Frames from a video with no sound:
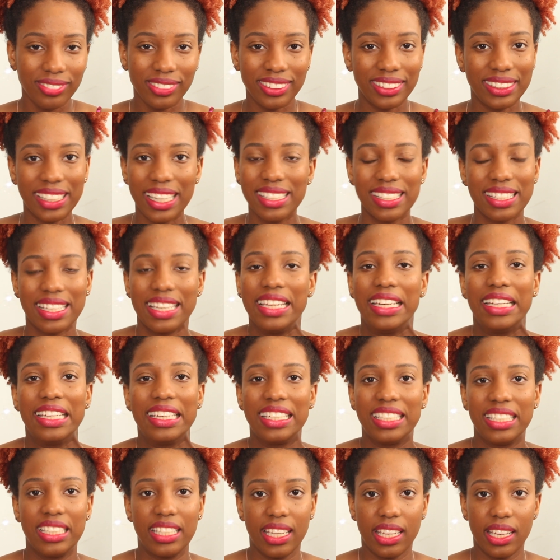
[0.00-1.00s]
doesn't
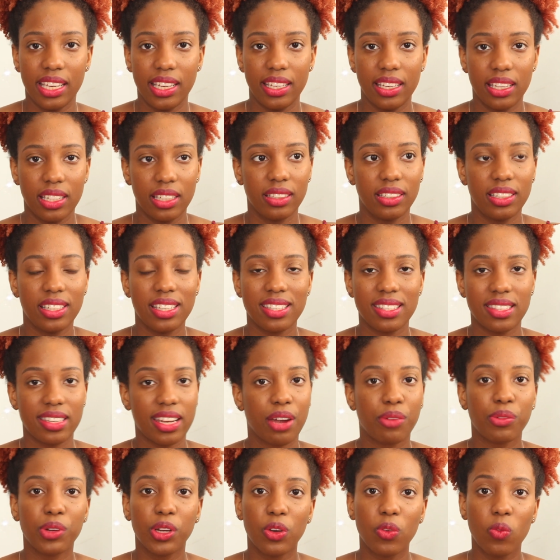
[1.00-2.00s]
need it, it's
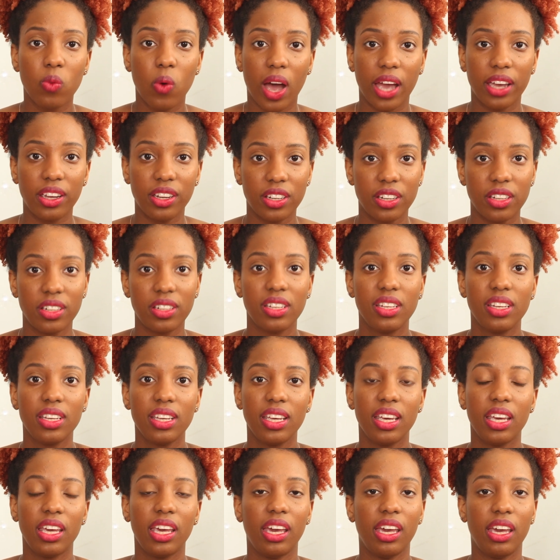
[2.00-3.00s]
not required,
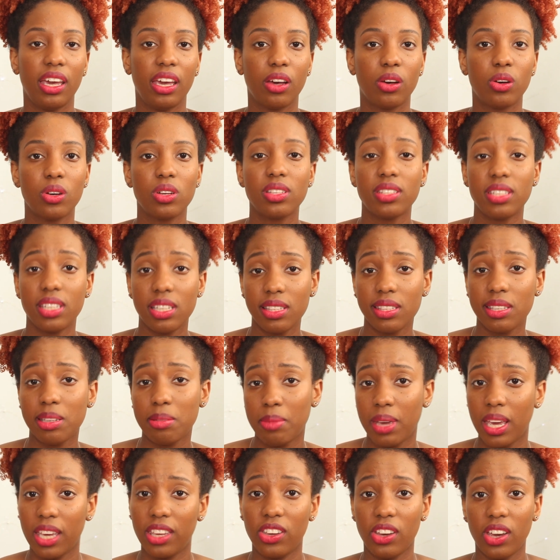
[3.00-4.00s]
it will tend to
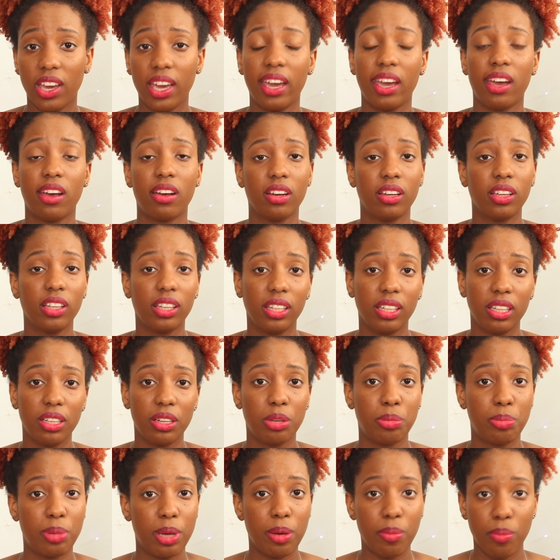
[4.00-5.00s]
make your hair a
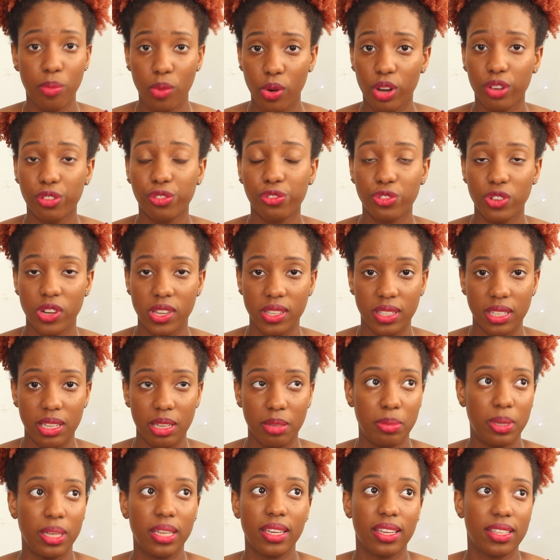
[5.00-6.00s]
little bit more
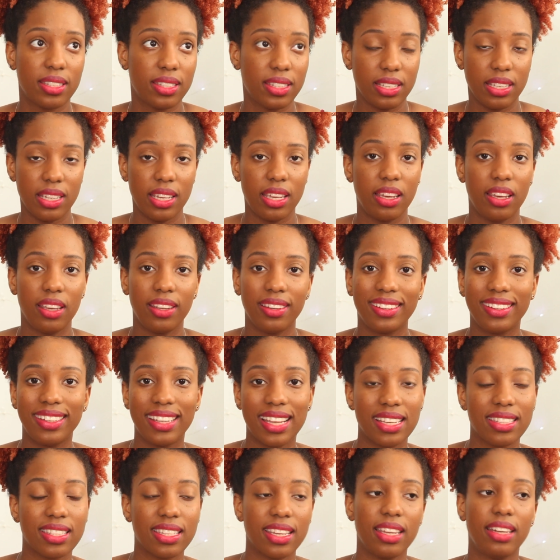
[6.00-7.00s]
frizzy because it
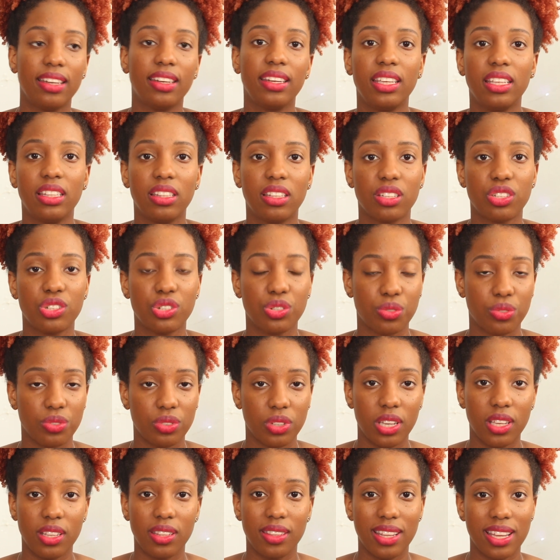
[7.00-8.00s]
doesn't need
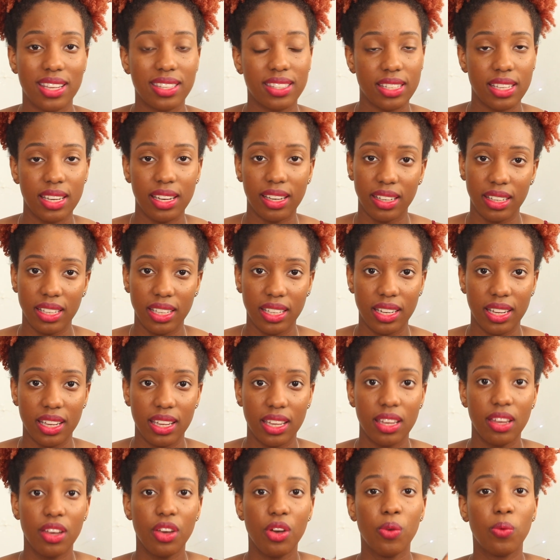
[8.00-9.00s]

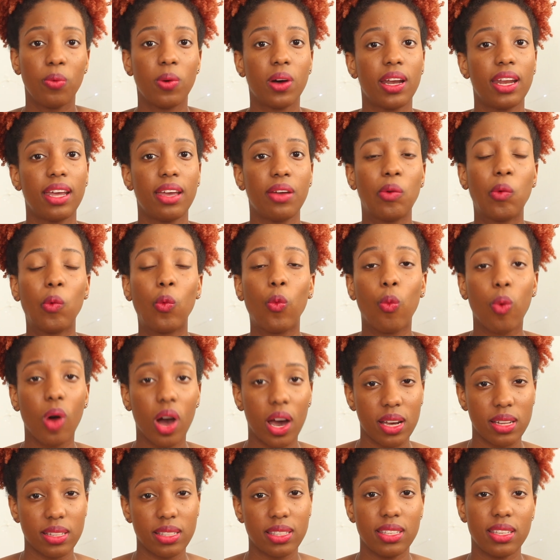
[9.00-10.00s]
it. What it
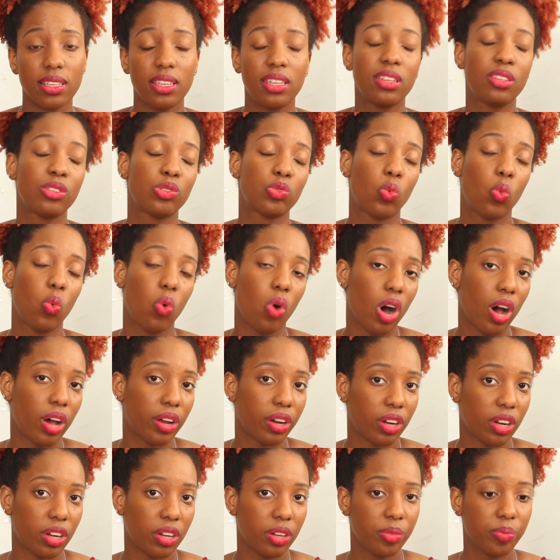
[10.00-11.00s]
wants is
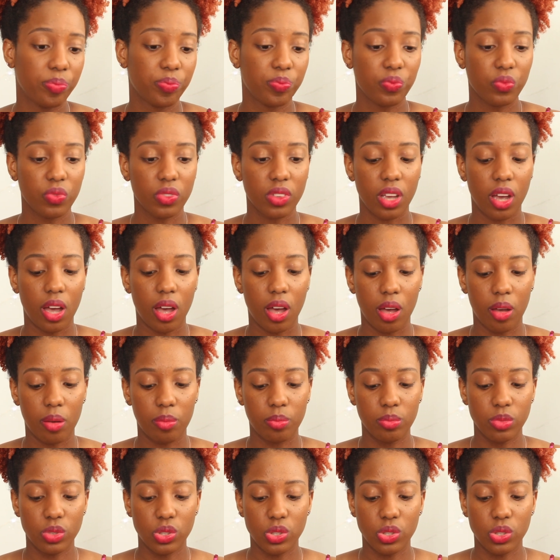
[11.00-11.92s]
water. I